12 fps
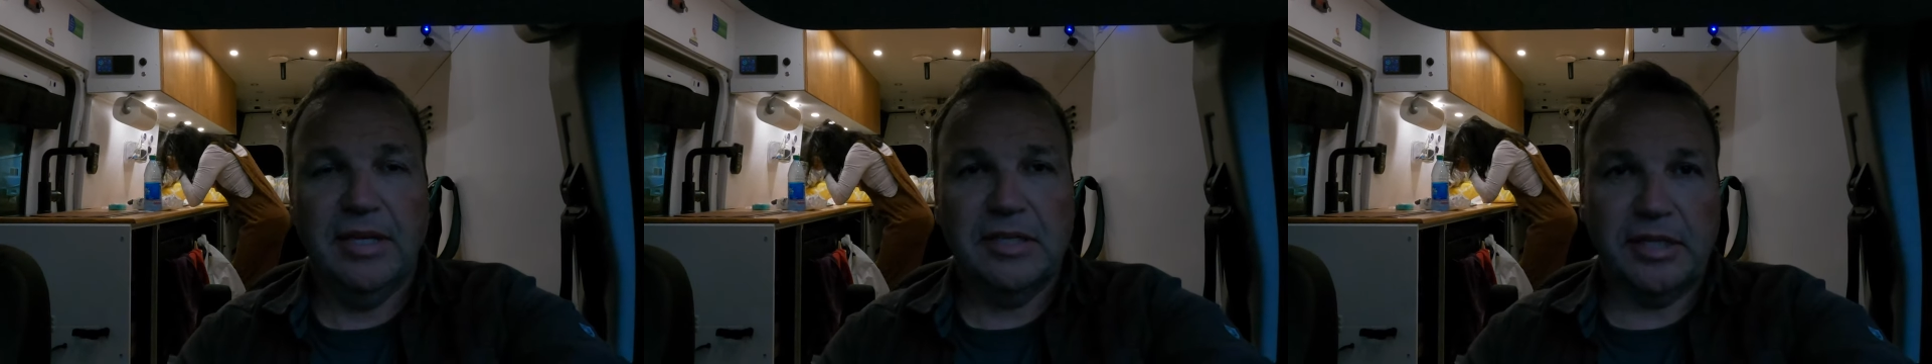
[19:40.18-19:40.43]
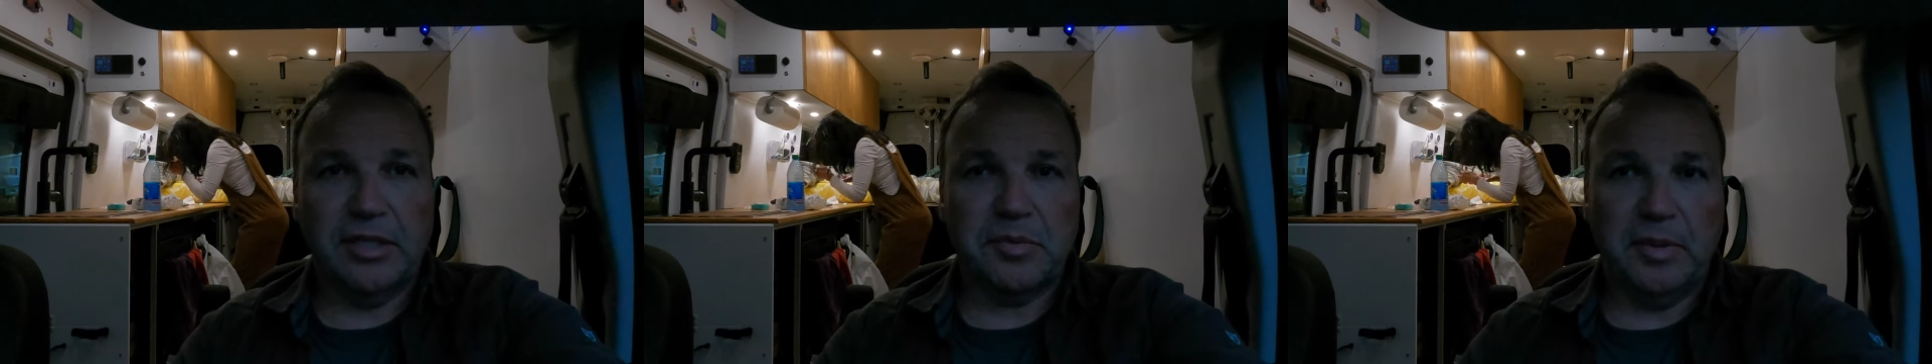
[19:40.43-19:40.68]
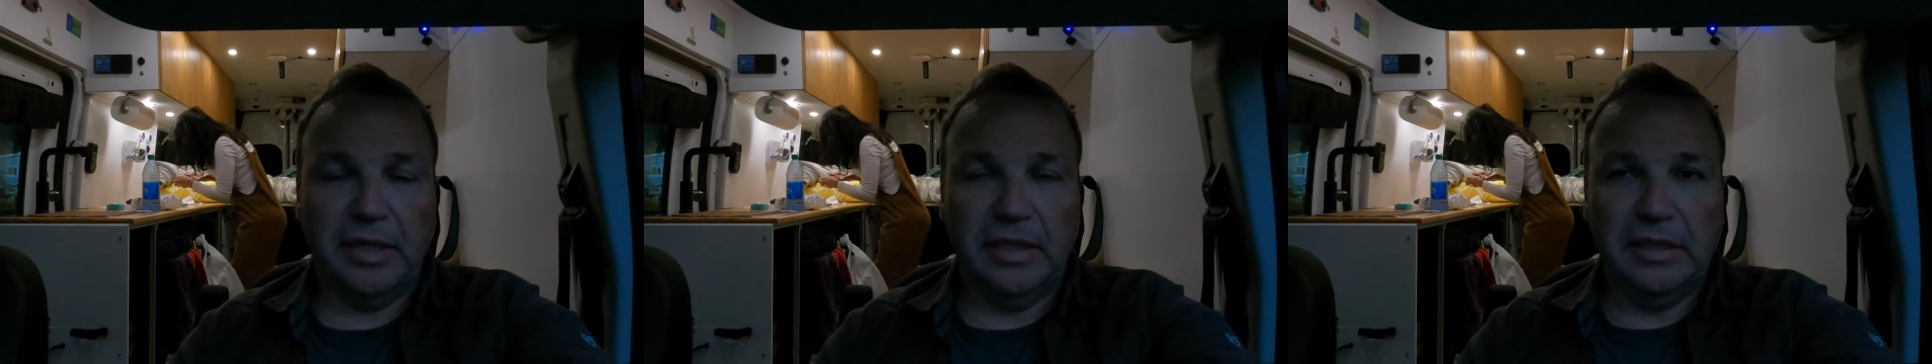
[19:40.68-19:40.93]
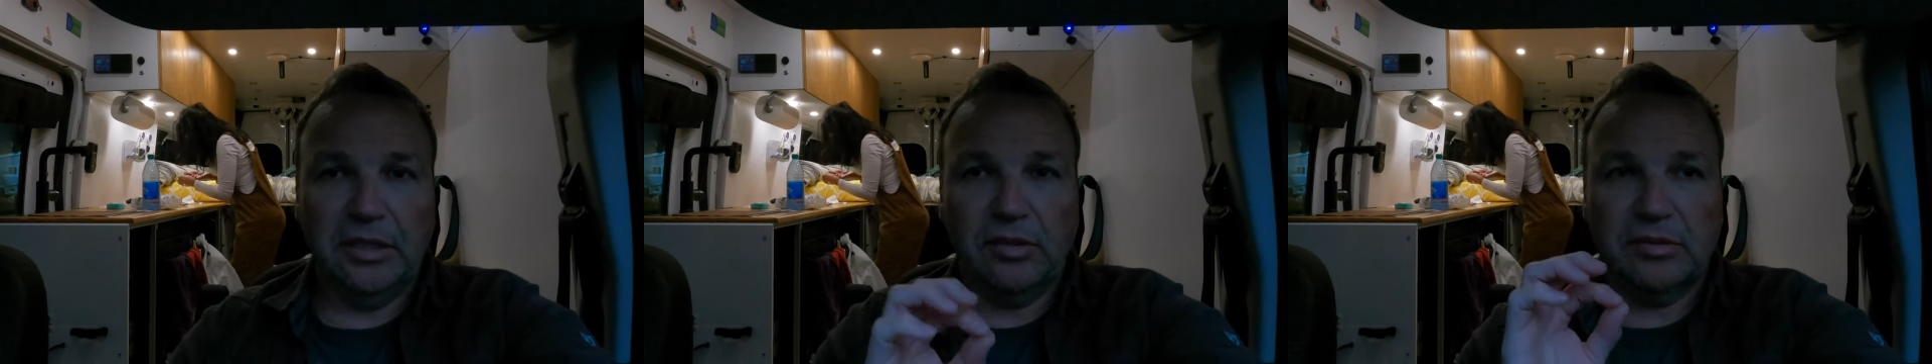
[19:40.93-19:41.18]
so I just wanted a
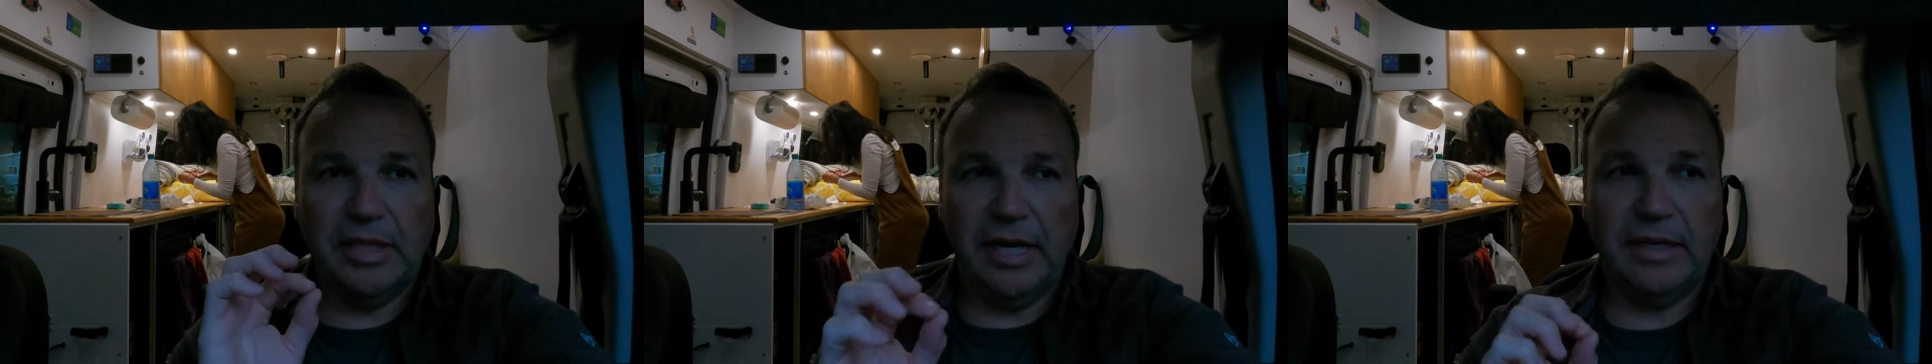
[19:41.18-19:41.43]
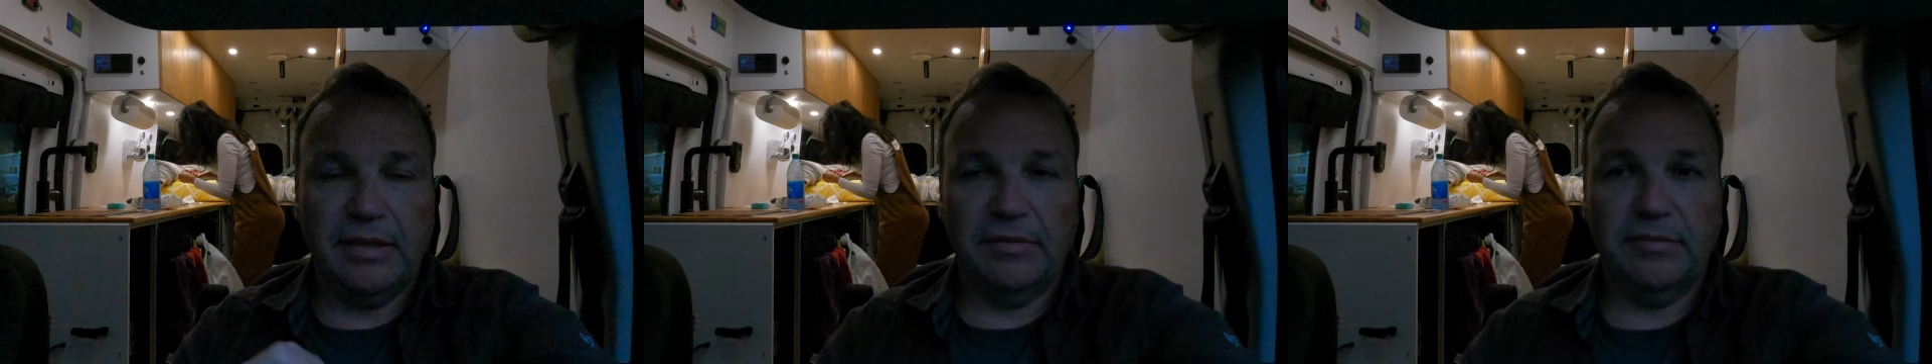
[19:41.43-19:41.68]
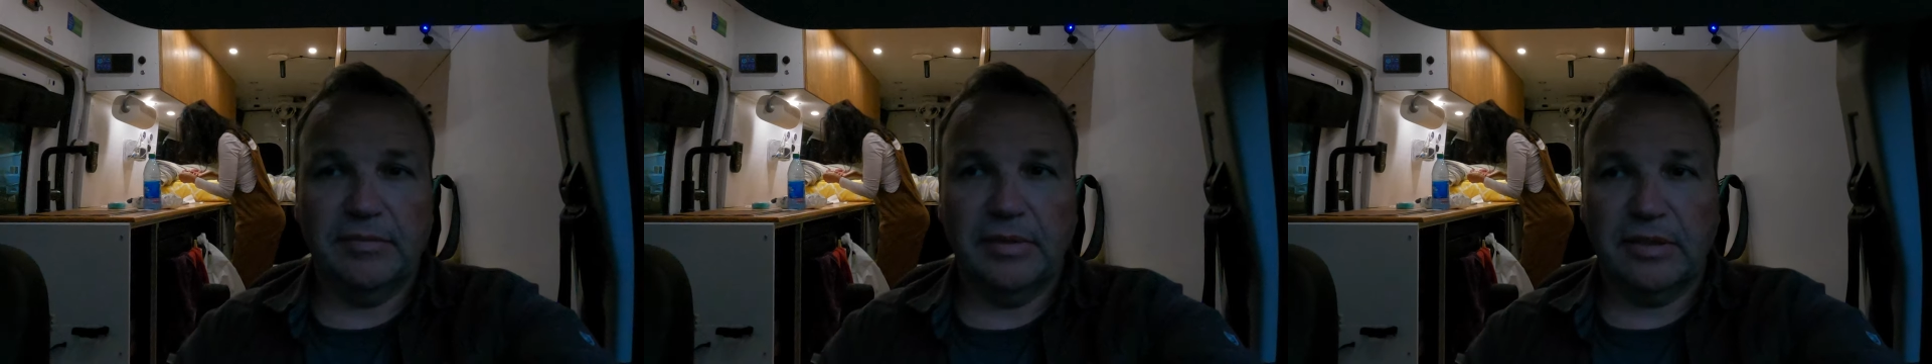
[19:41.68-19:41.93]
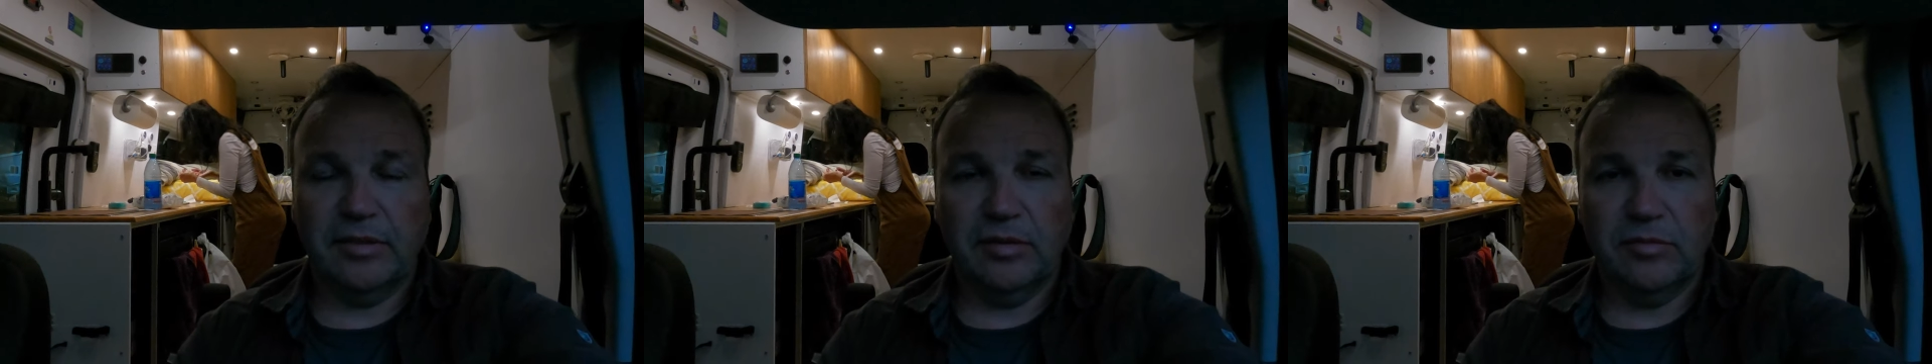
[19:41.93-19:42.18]
little tiny
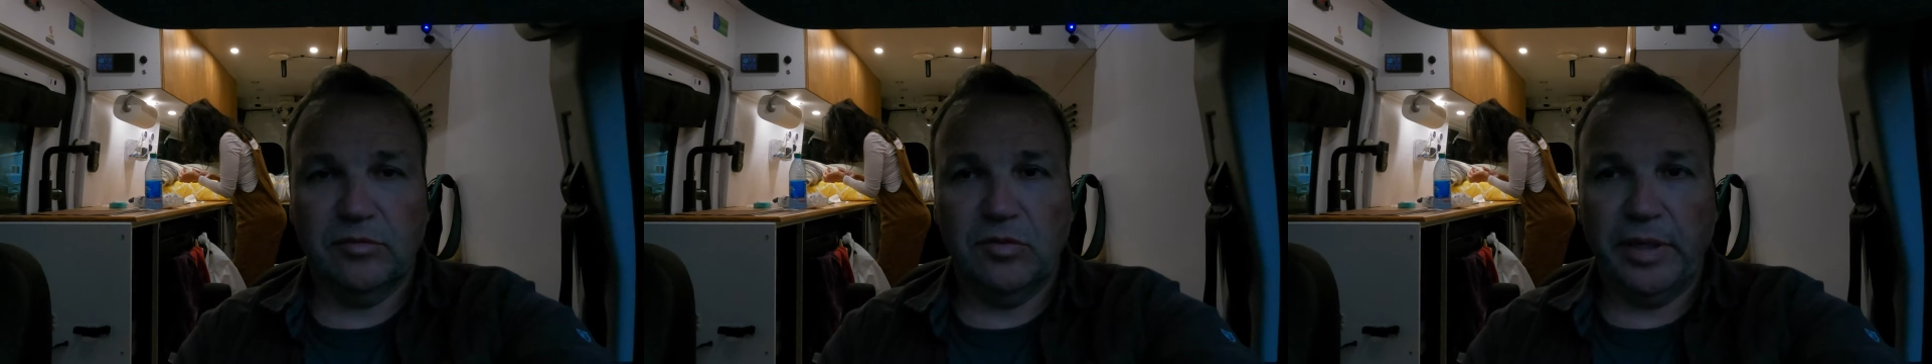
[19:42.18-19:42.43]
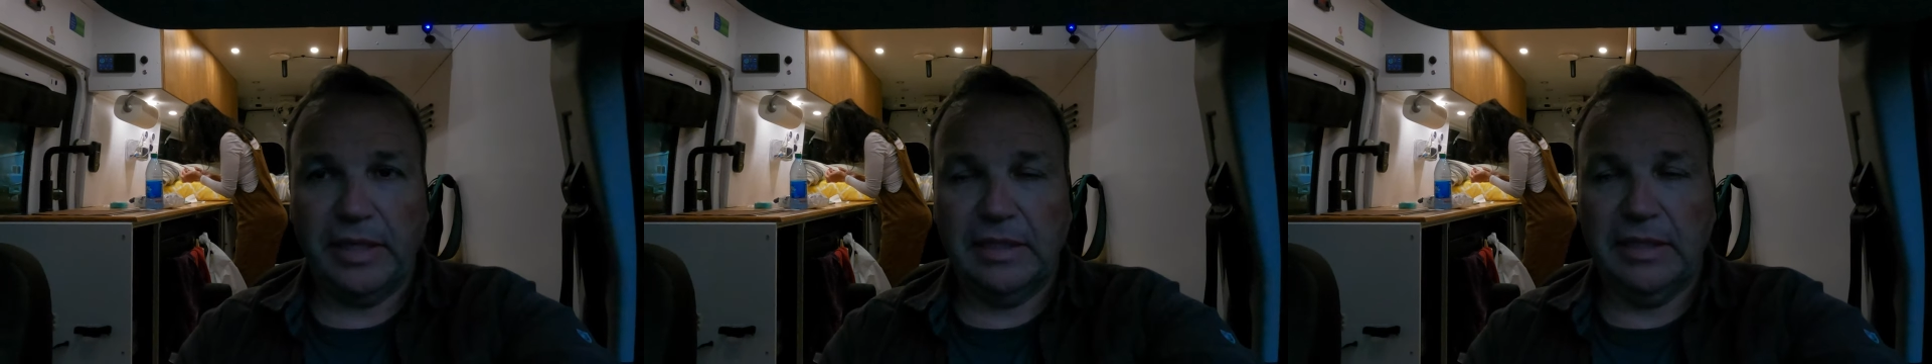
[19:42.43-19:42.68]
quick